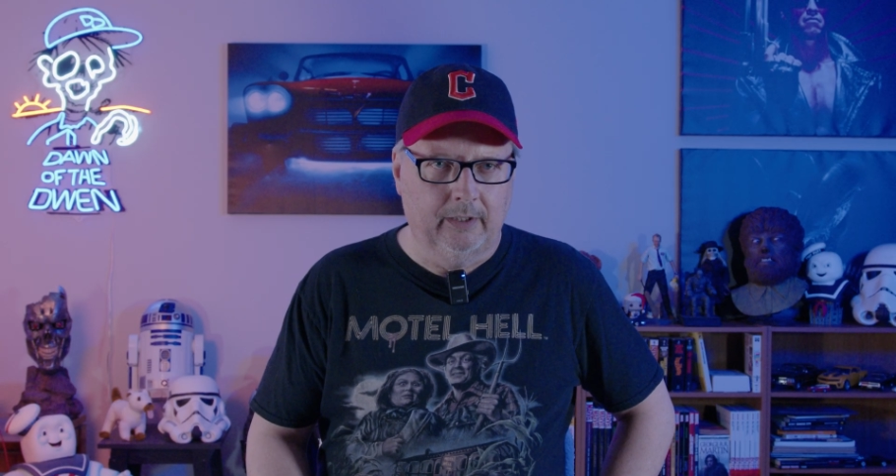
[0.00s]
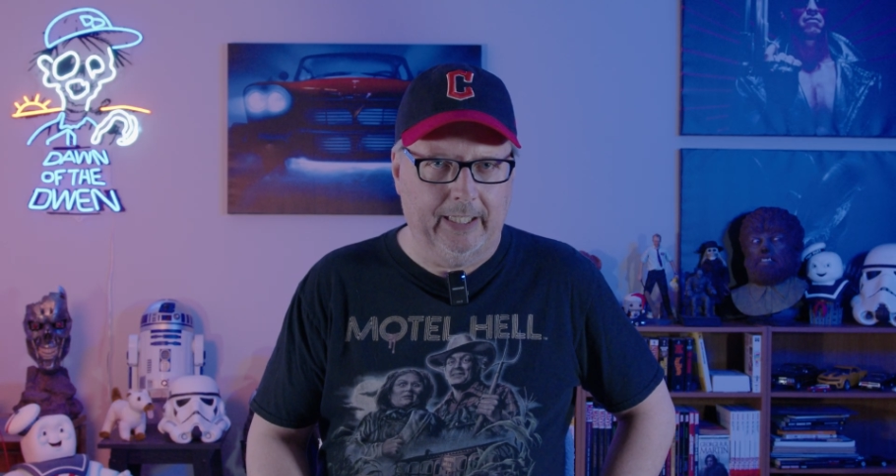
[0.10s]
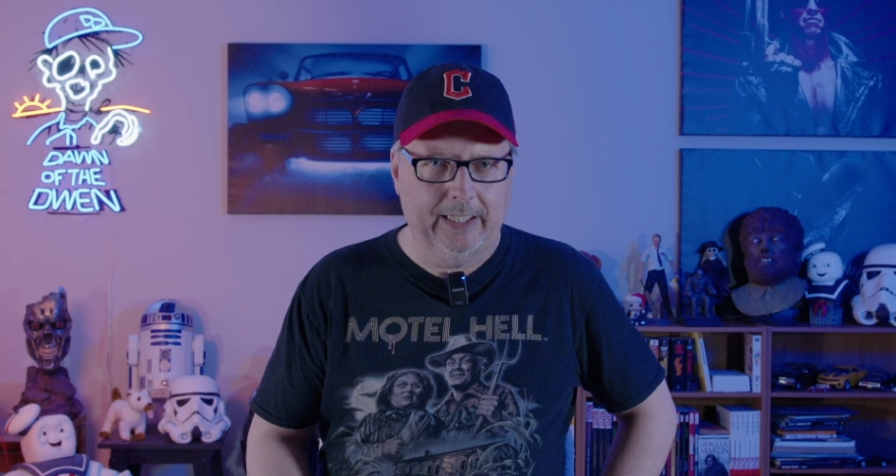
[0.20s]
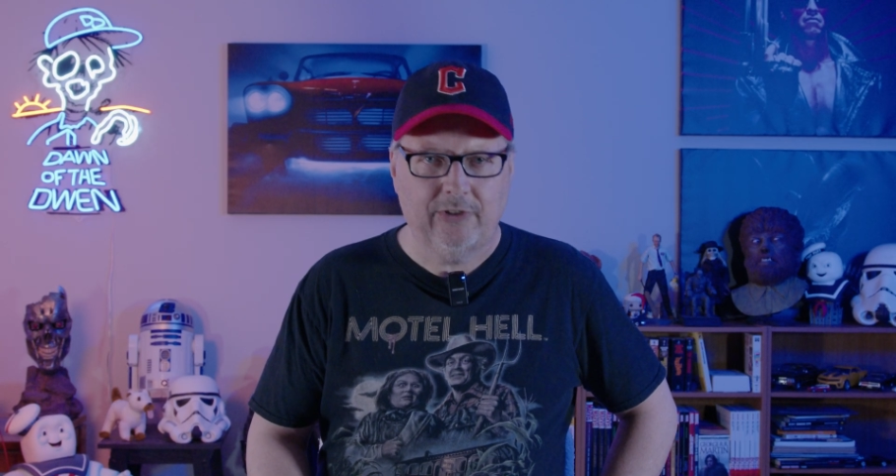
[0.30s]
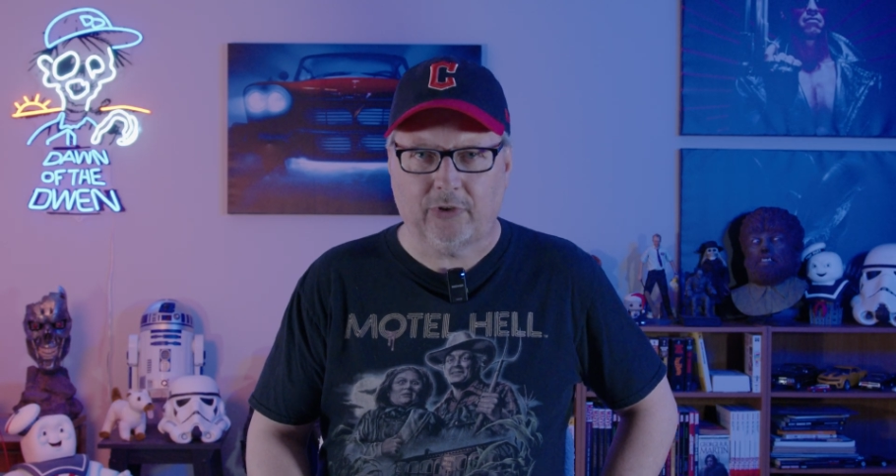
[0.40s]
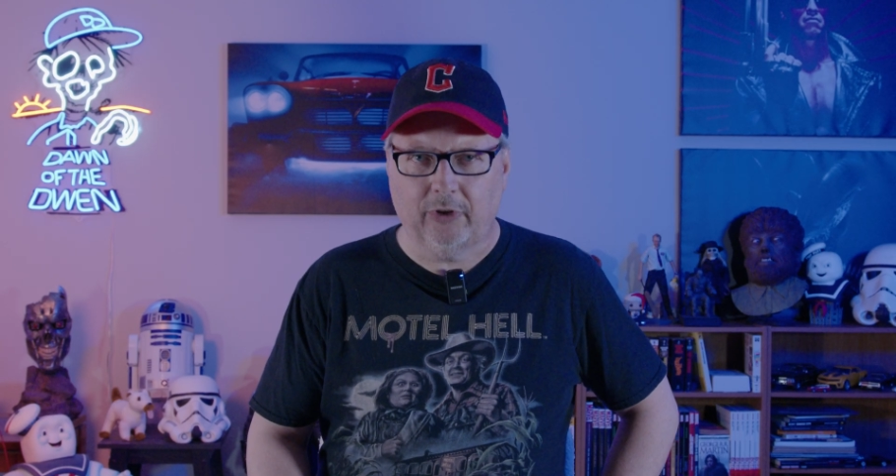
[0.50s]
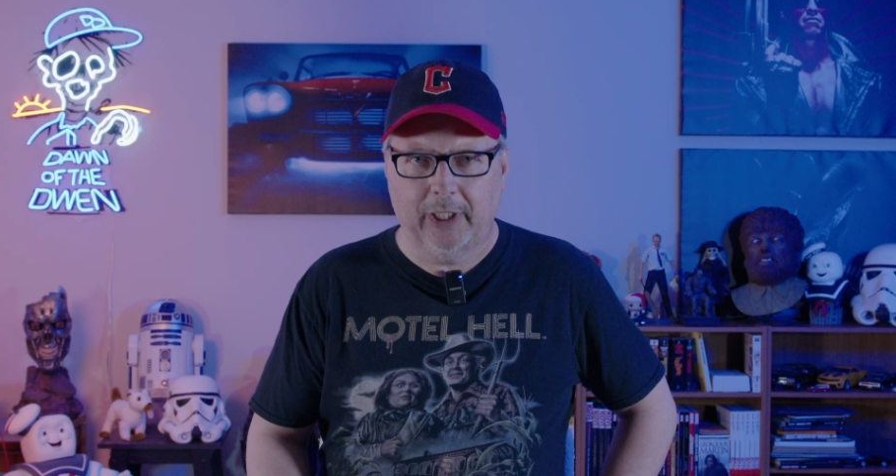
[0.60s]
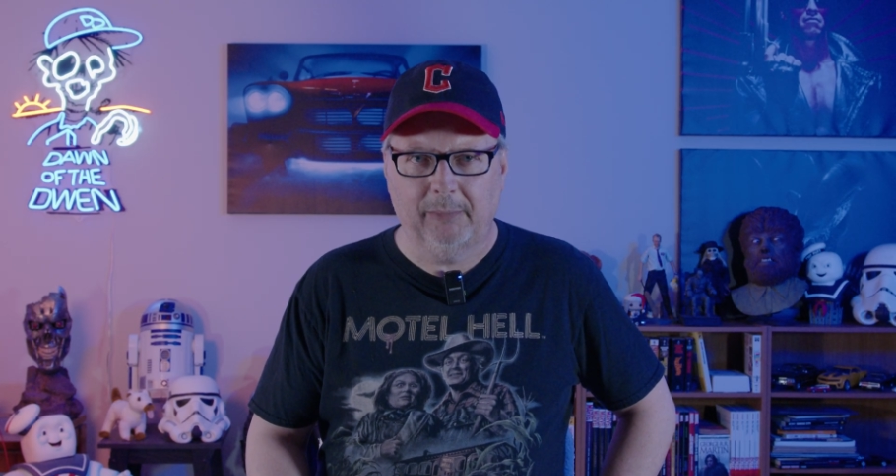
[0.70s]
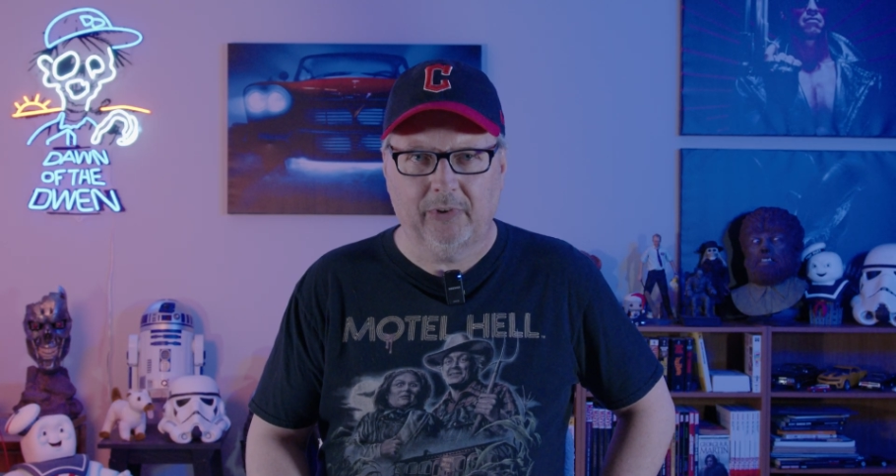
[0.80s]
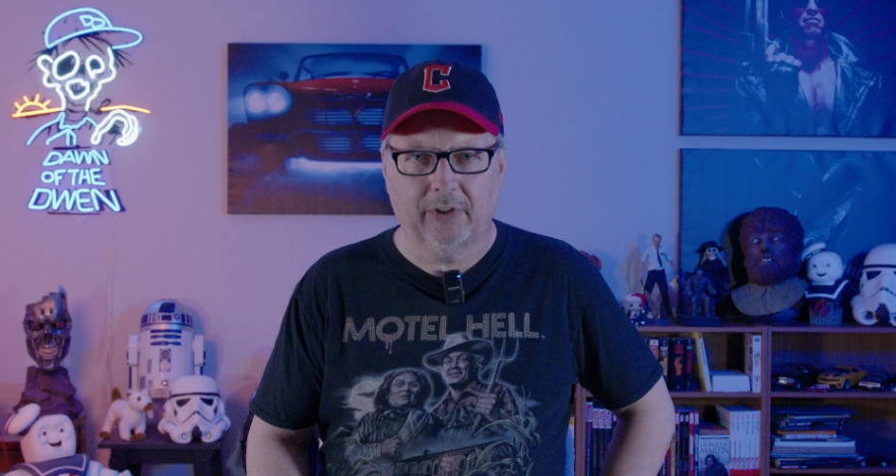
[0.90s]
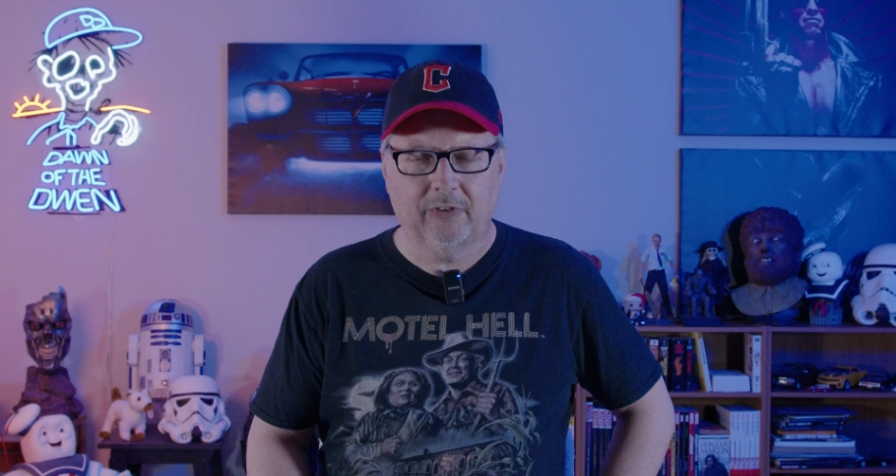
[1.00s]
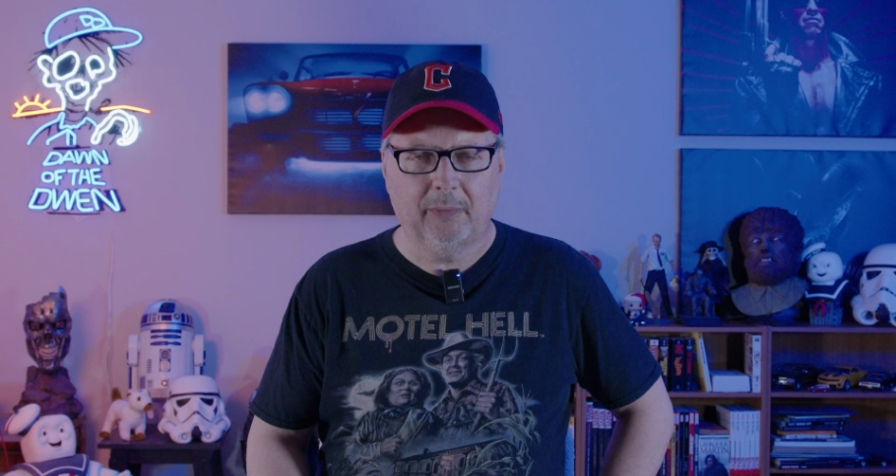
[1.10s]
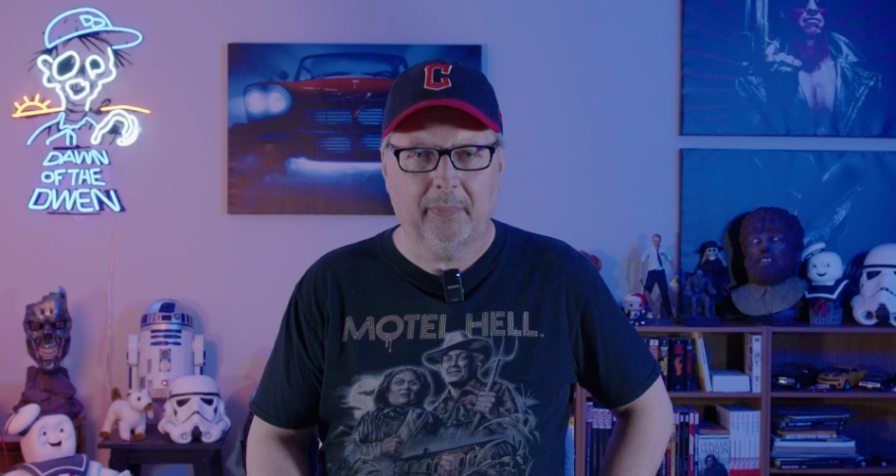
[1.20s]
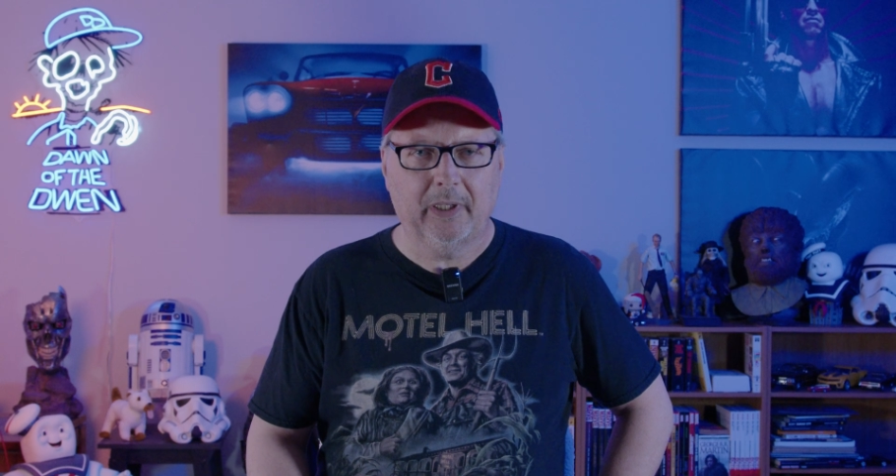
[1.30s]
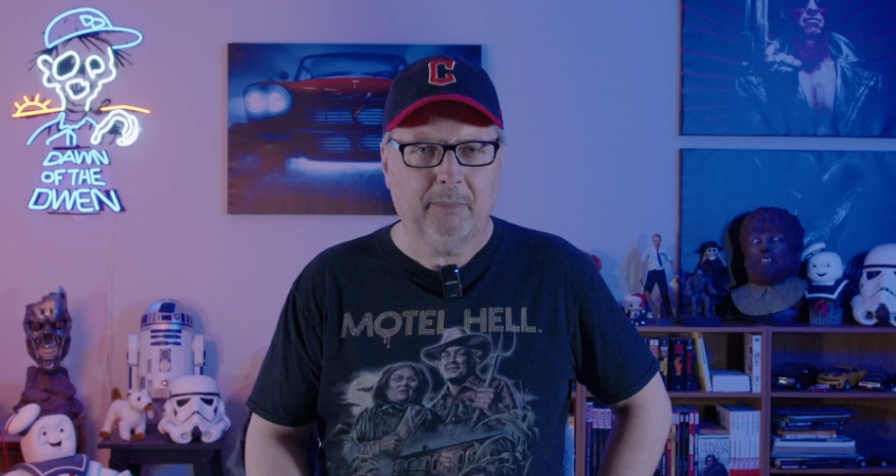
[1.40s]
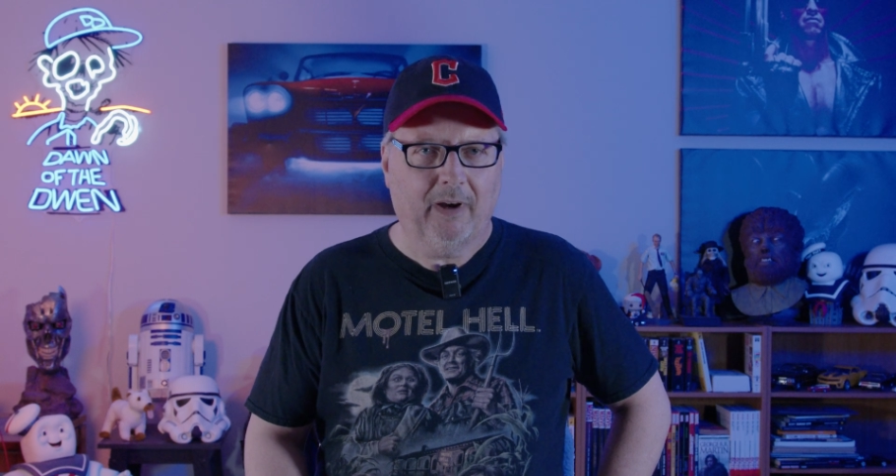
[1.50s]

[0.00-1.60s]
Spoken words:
He screams and there's a big